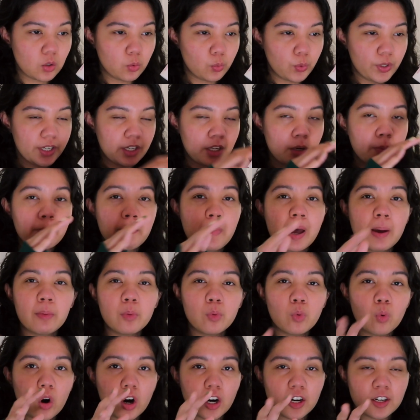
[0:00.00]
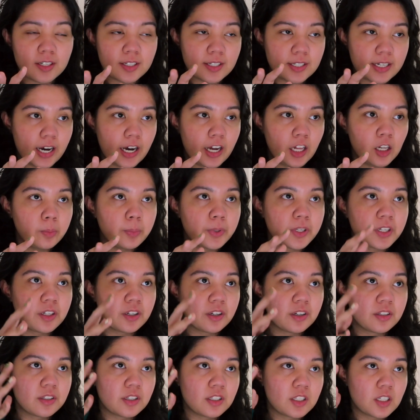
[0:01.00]
written memoir style
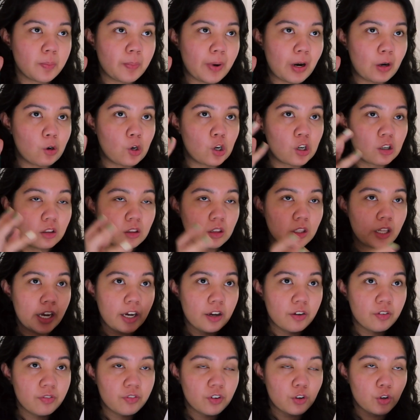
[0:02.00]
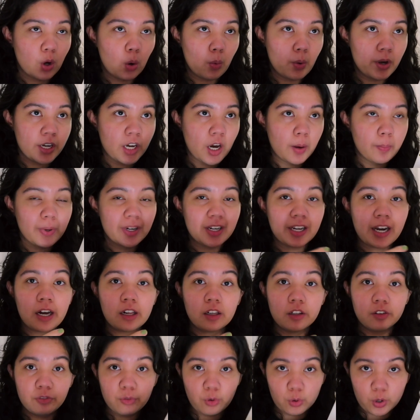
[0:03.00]
because it's about her life growing up in
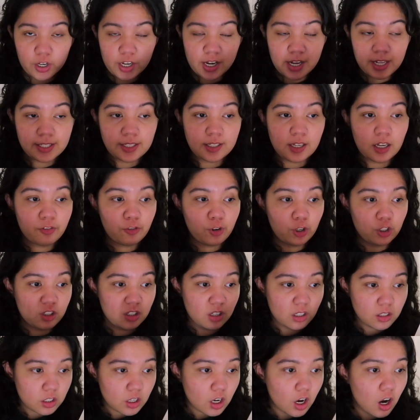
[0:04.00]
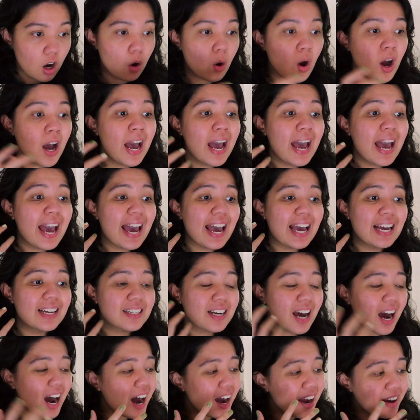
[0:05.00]
California and San Francisco.
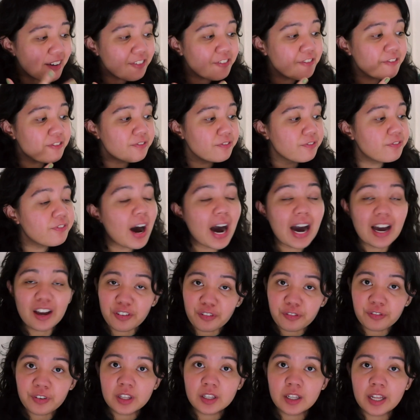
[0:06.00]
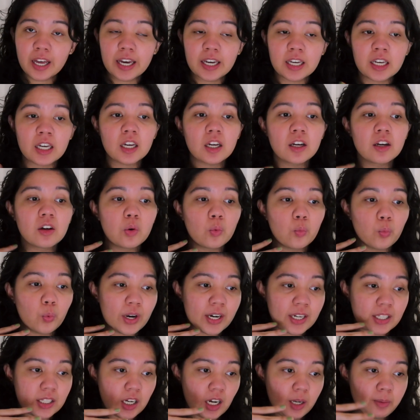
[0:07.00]
And I feel like
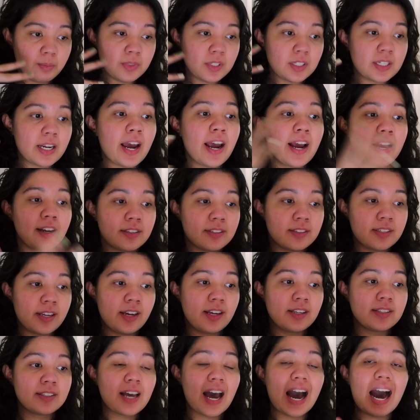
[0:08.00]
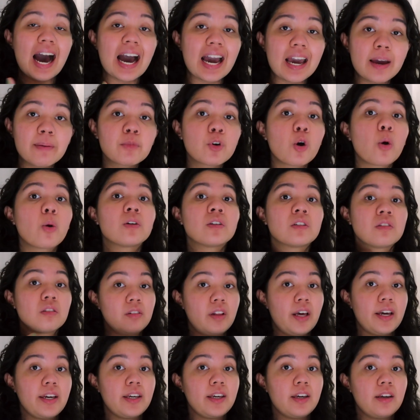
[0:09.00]
when it comes to essays, I am going to
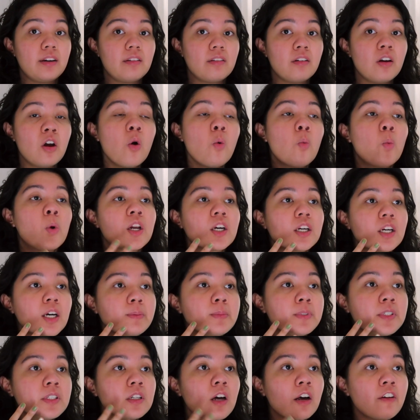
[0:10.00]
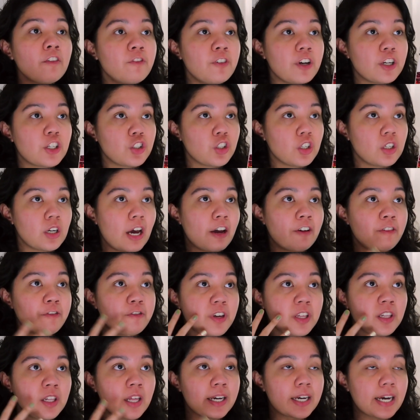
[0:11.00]
like it. When it comes to nonfiction, I
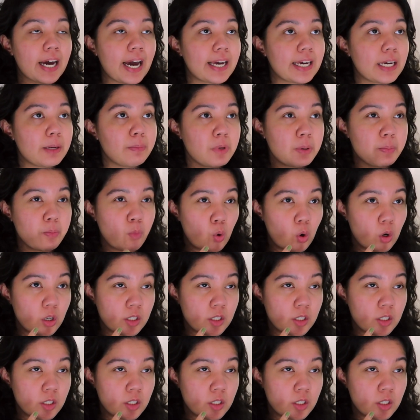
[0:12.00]
feel like I can be more